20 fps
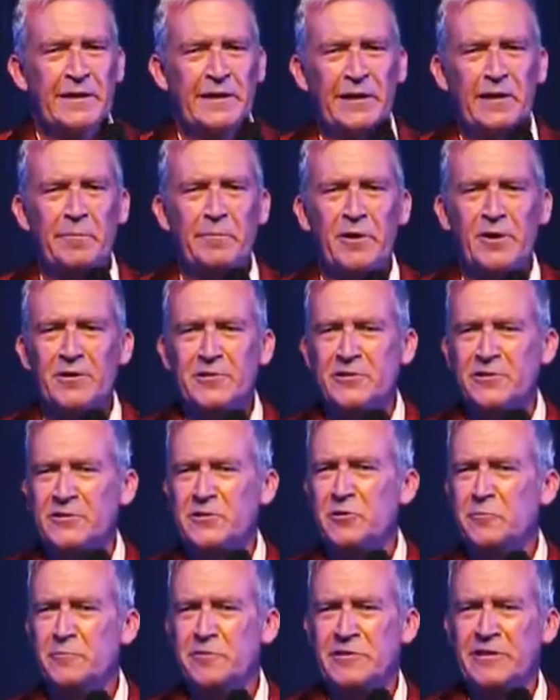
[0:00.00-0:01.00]
Little bars of
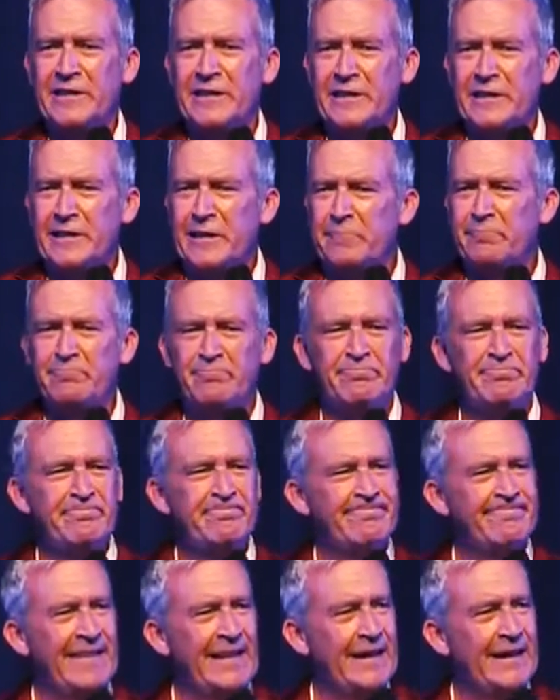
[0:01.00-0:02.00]
soap sticking to you.
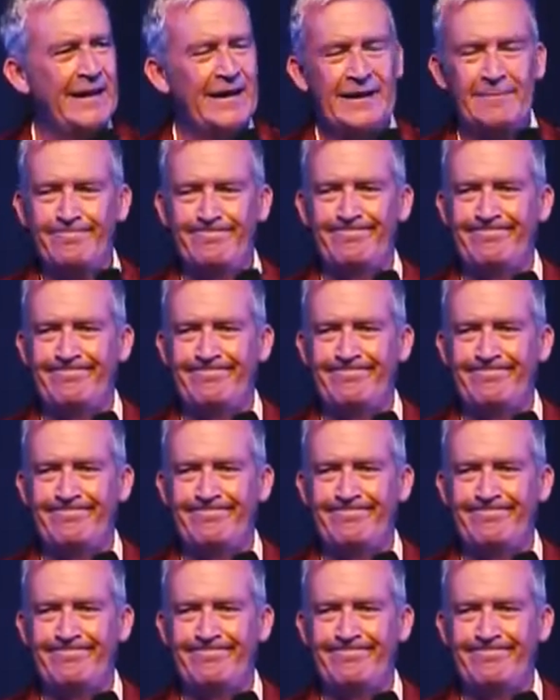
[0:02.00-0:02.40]
Yeah.